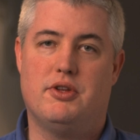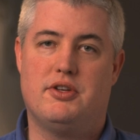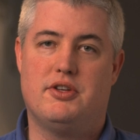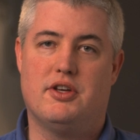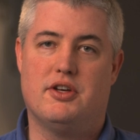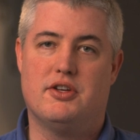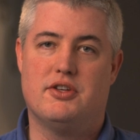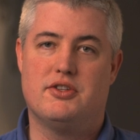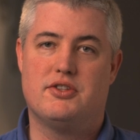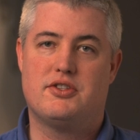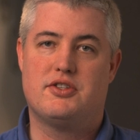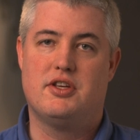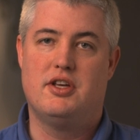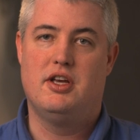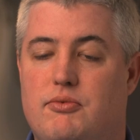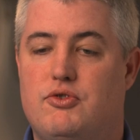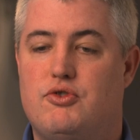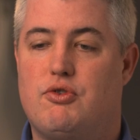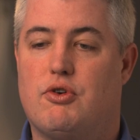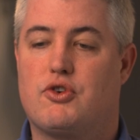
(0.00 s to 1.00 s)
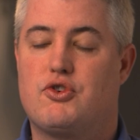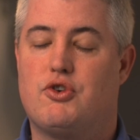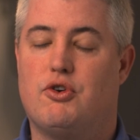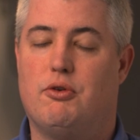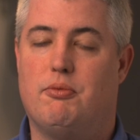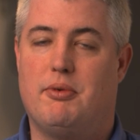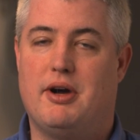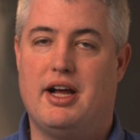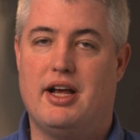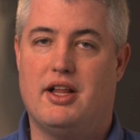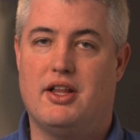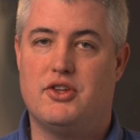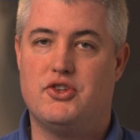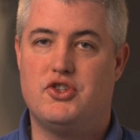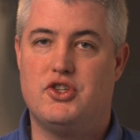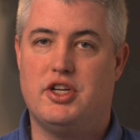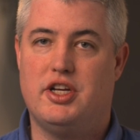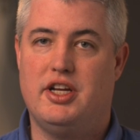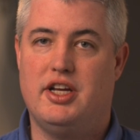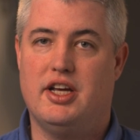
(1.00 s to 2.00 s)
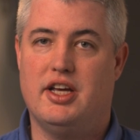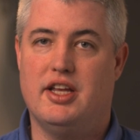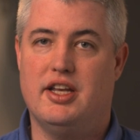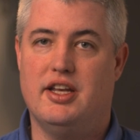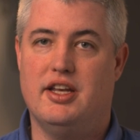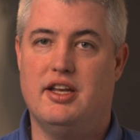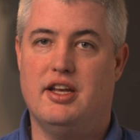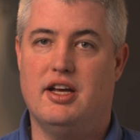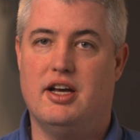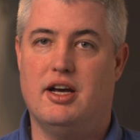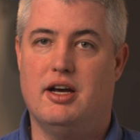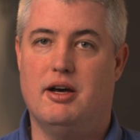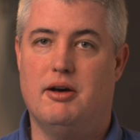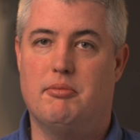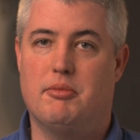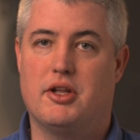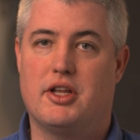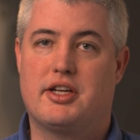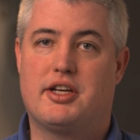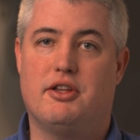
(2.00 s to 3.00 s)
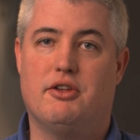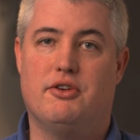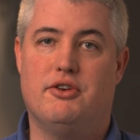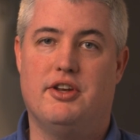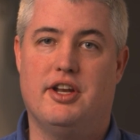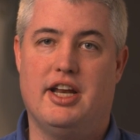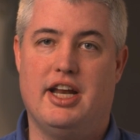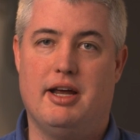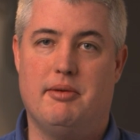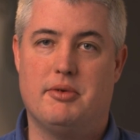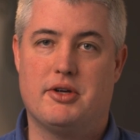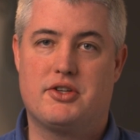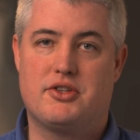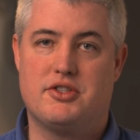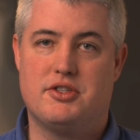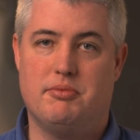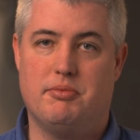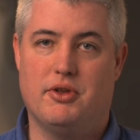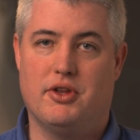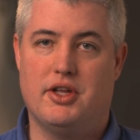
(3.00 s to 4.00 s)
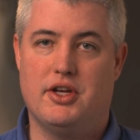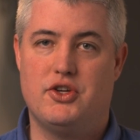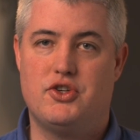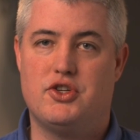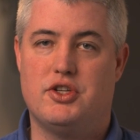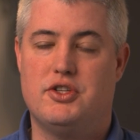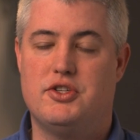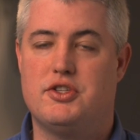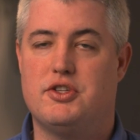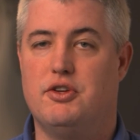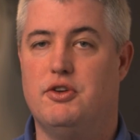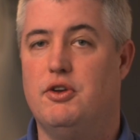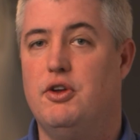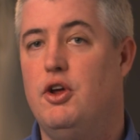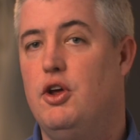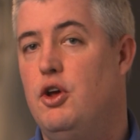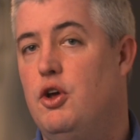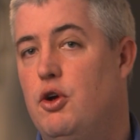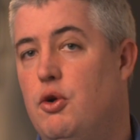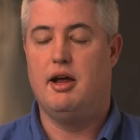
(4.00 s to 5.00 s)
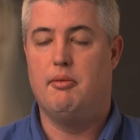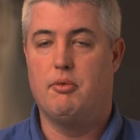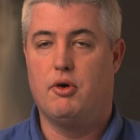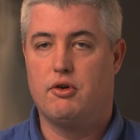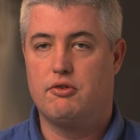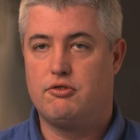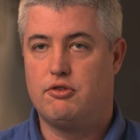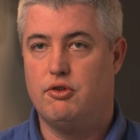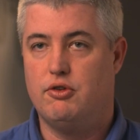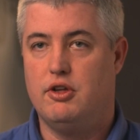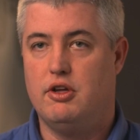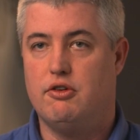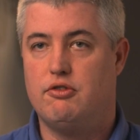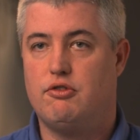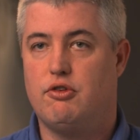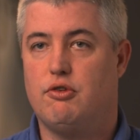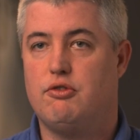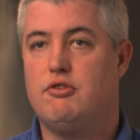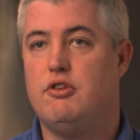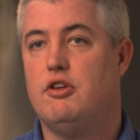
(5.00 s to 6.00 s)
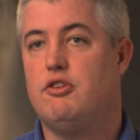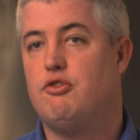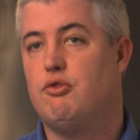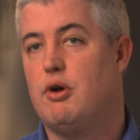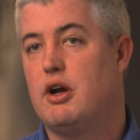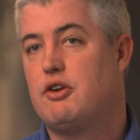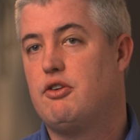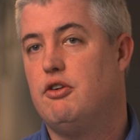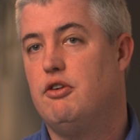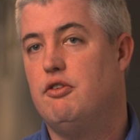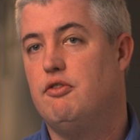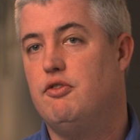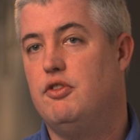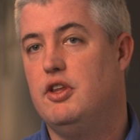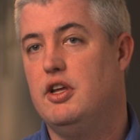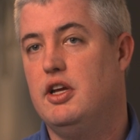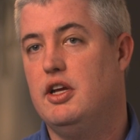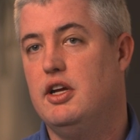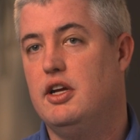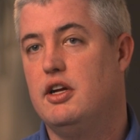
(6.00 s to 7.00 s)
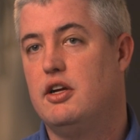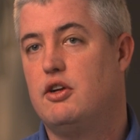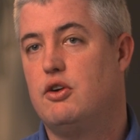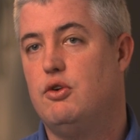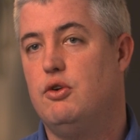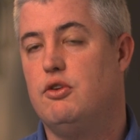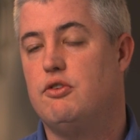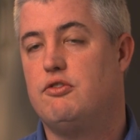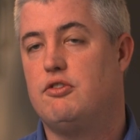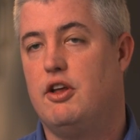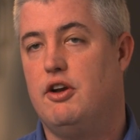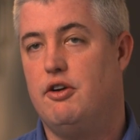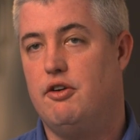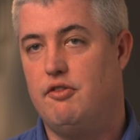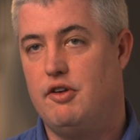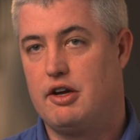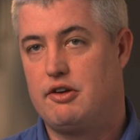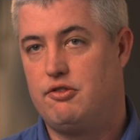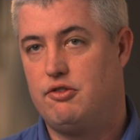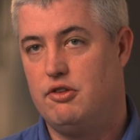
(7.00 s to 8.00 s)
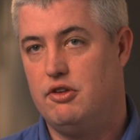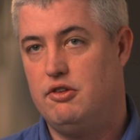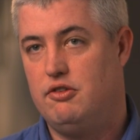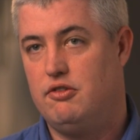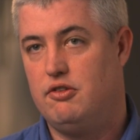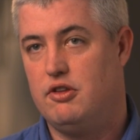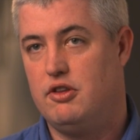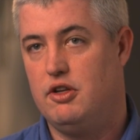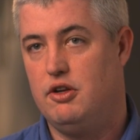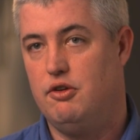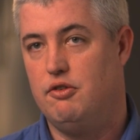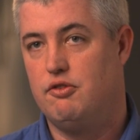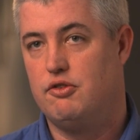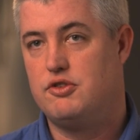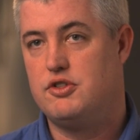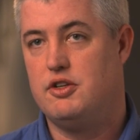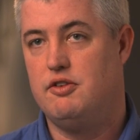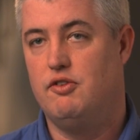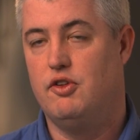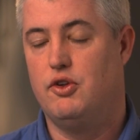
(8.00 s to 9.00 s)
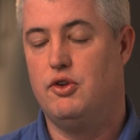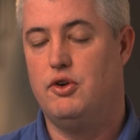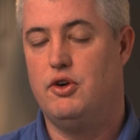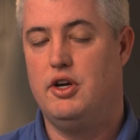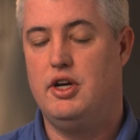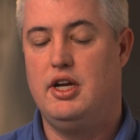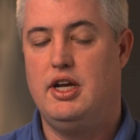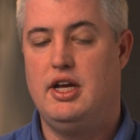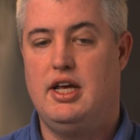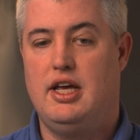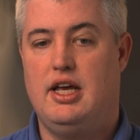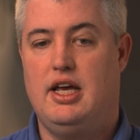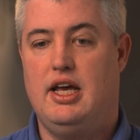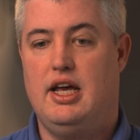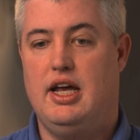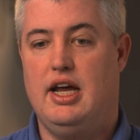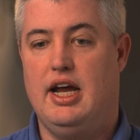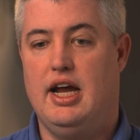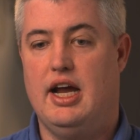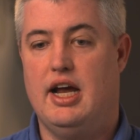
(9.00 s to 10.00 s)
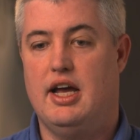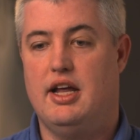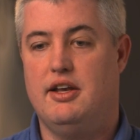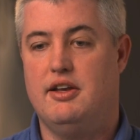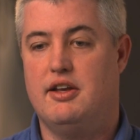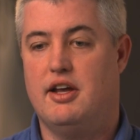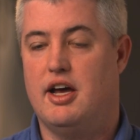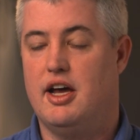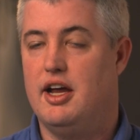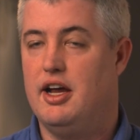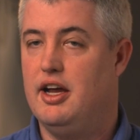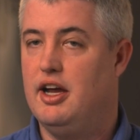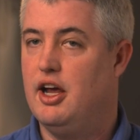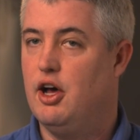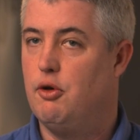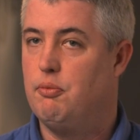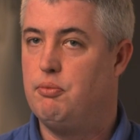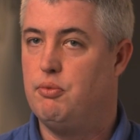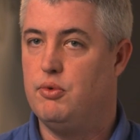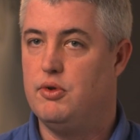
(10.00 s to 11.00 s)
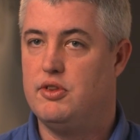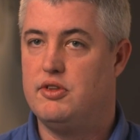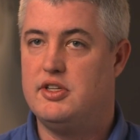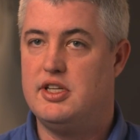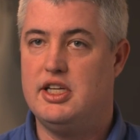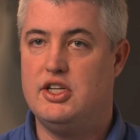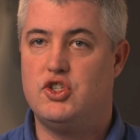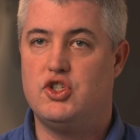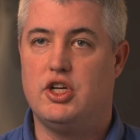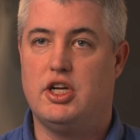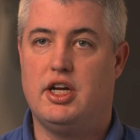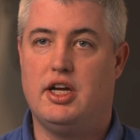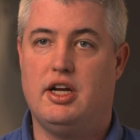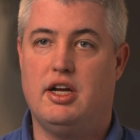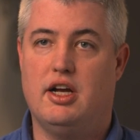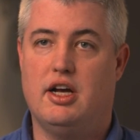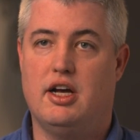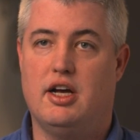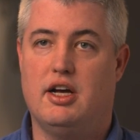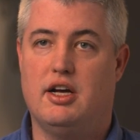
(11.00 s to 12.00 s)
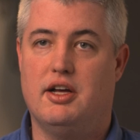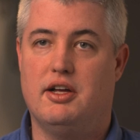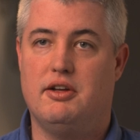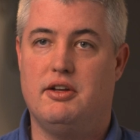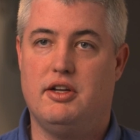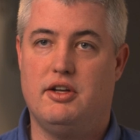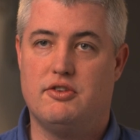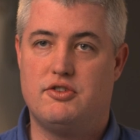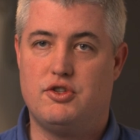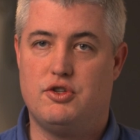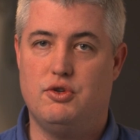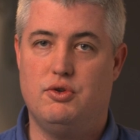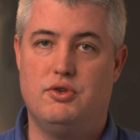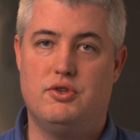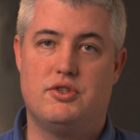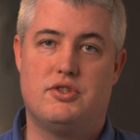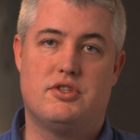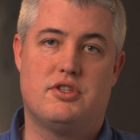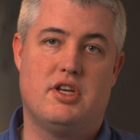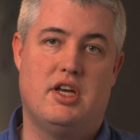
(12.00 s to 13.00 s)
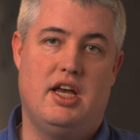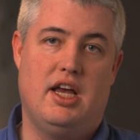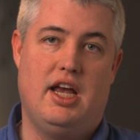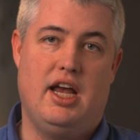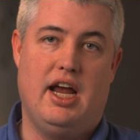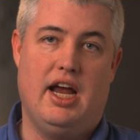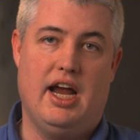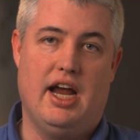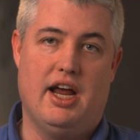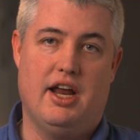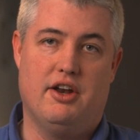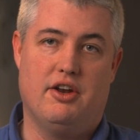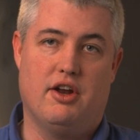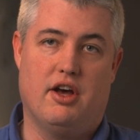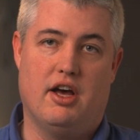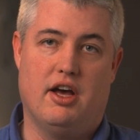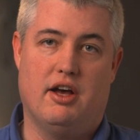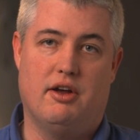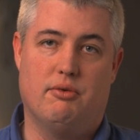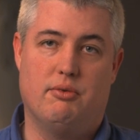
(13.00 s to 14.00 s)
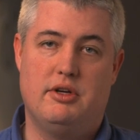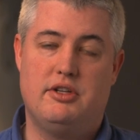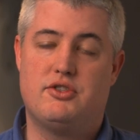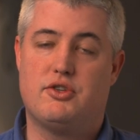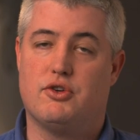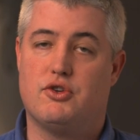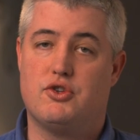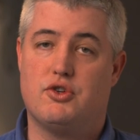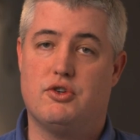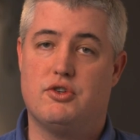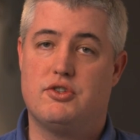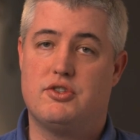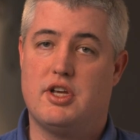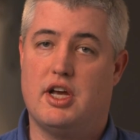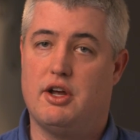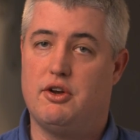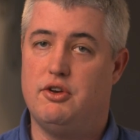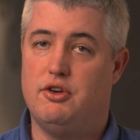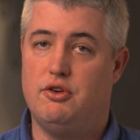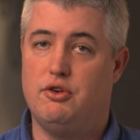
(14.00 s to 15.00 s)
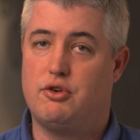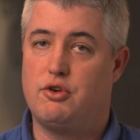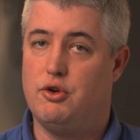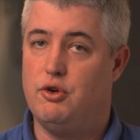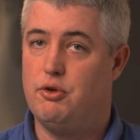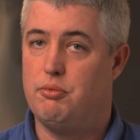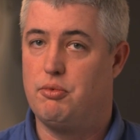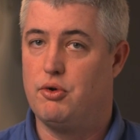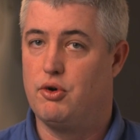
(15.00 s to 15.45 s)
that does structural biology and uh, molecular dynamics simulations. And I'm also the associate director of the CUDA Center of Excellence at the University of Illinois. And I help with teaching uh, students and uh, researchers how to do CUDA